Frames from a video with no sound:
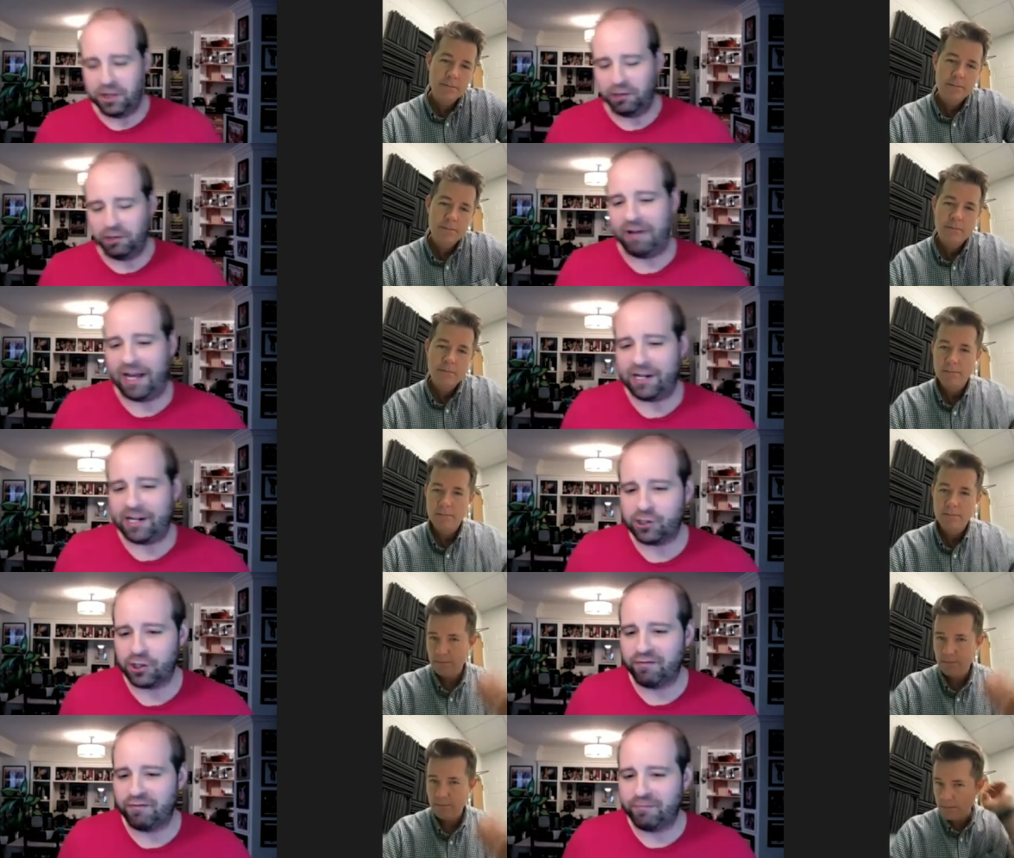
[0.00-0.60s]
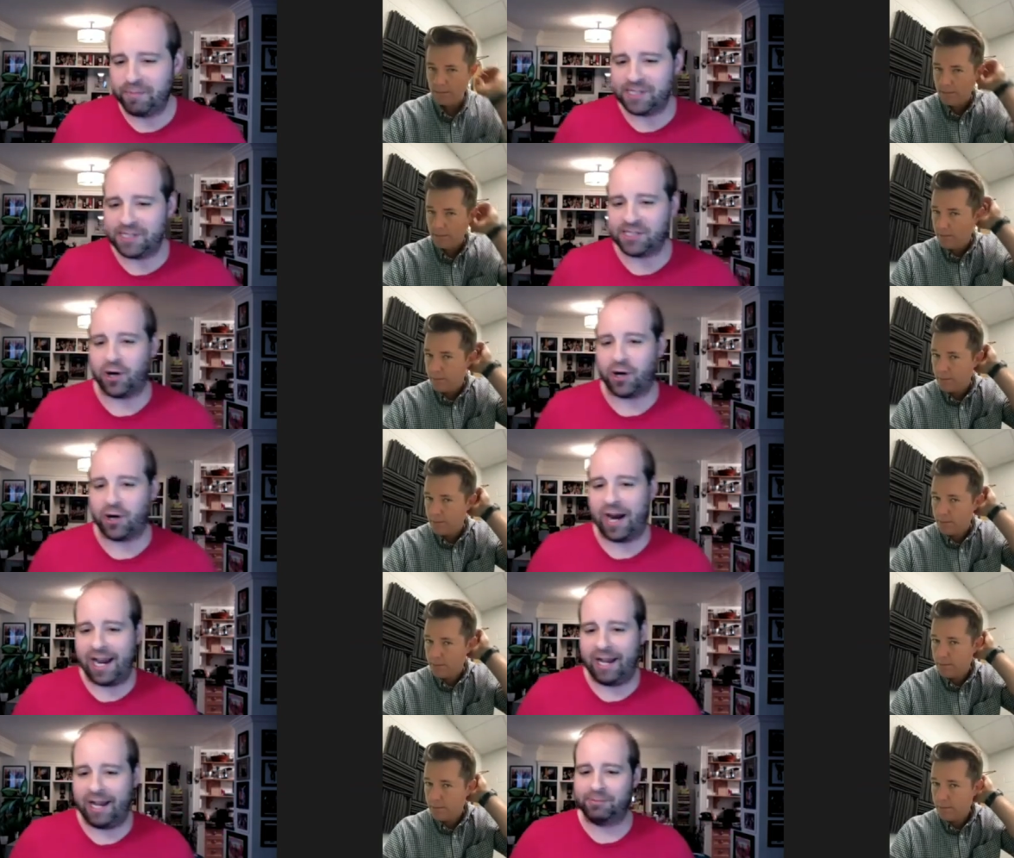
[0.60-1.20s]
Speaker 1: the legend of
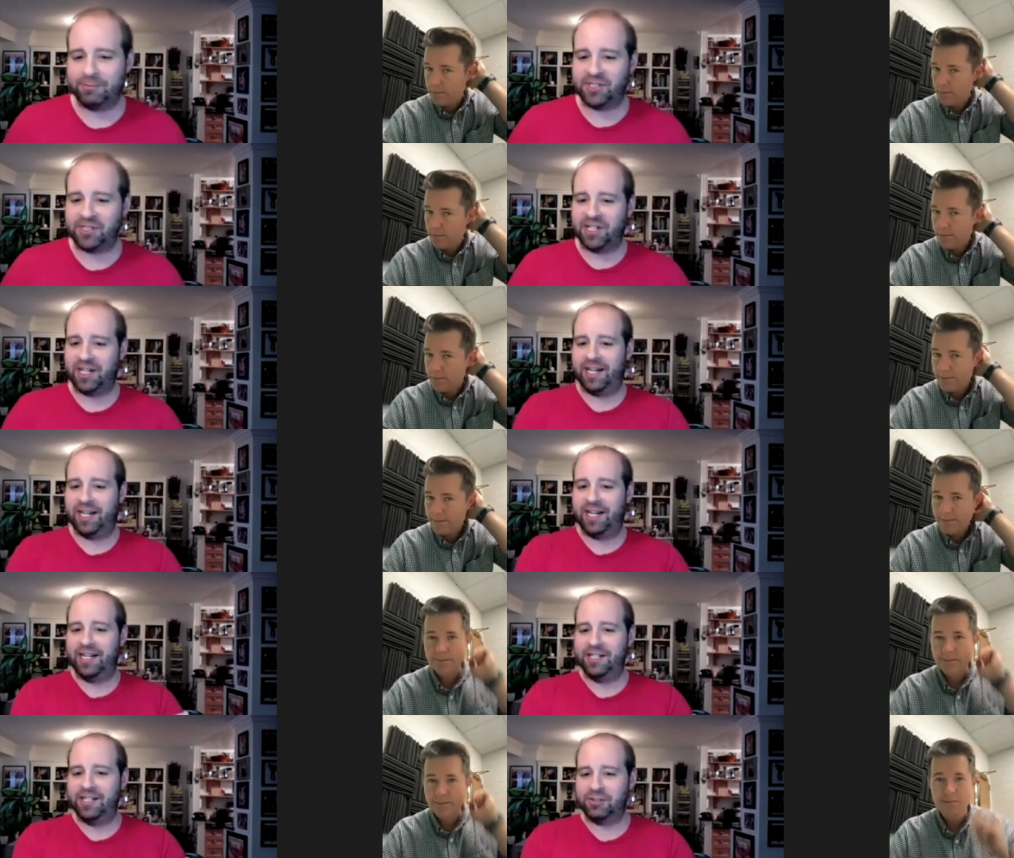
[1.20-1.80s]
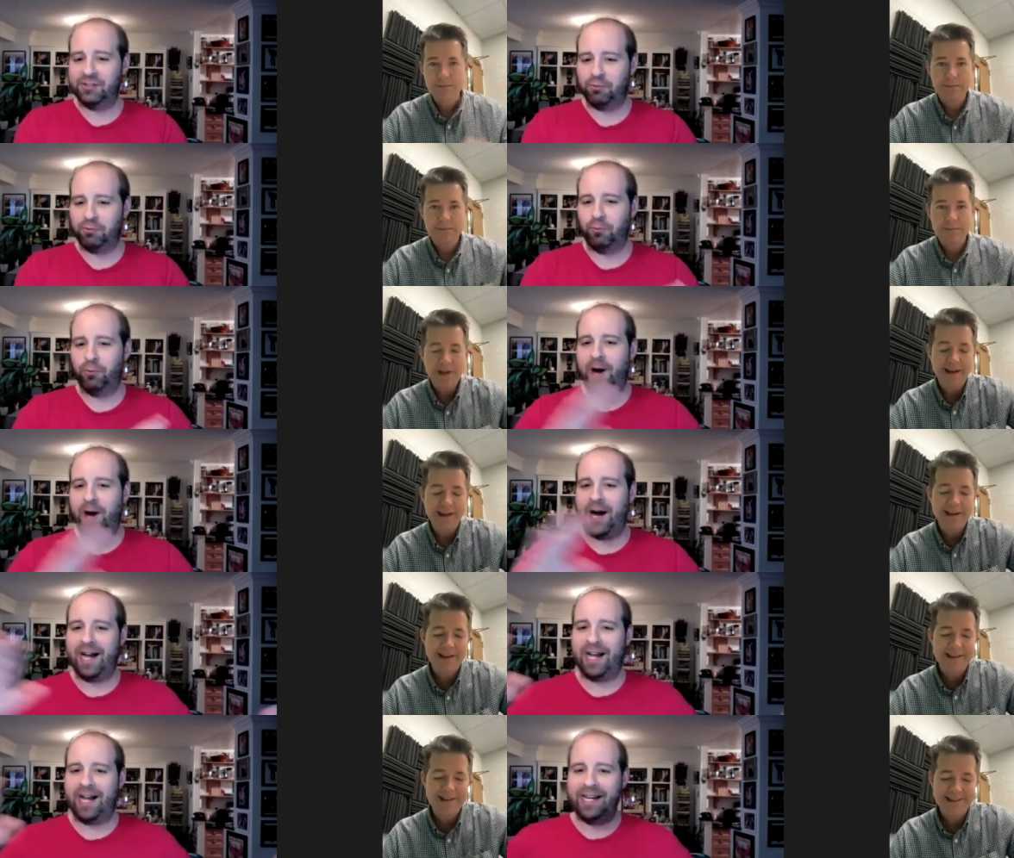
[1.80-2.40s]
Mr. Hampson is
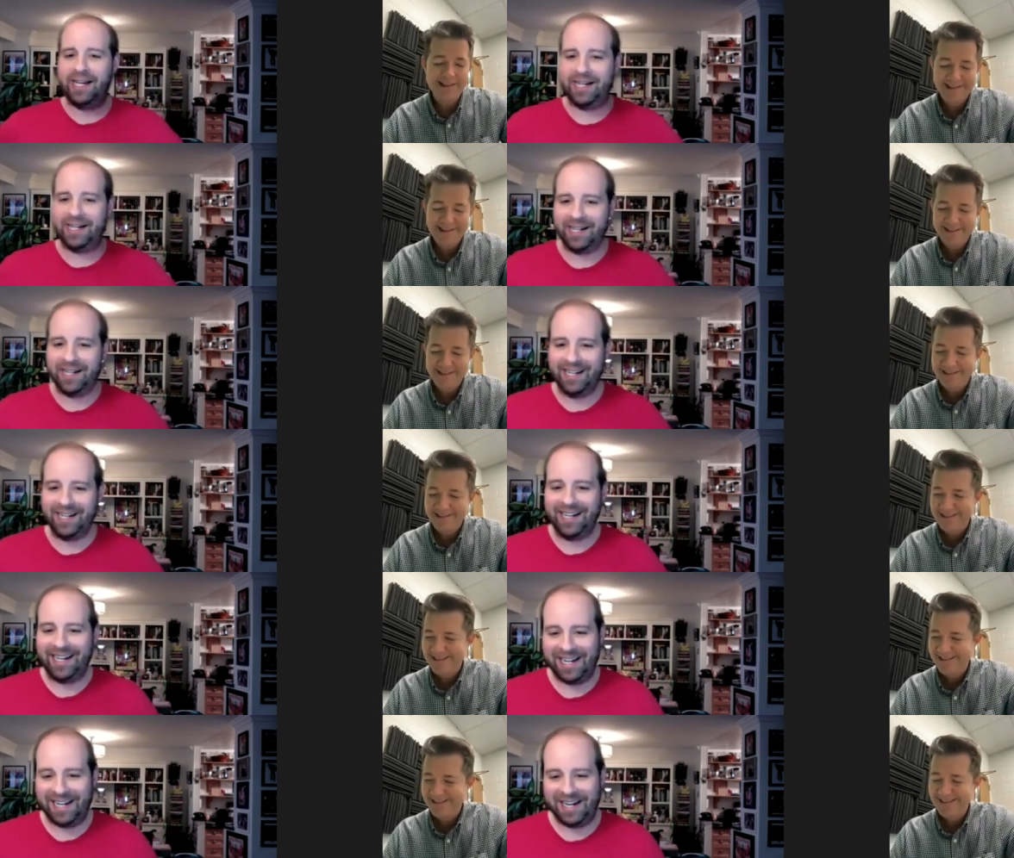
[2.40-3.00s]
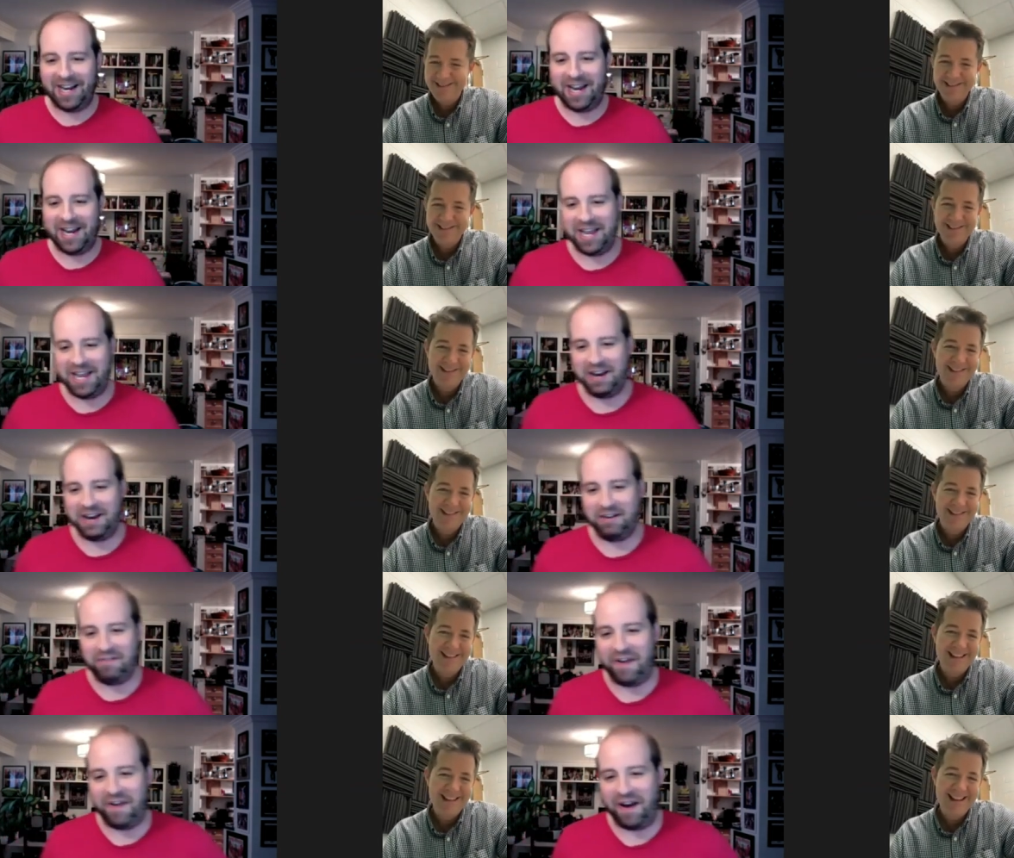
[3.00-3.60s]
wide. In a, in a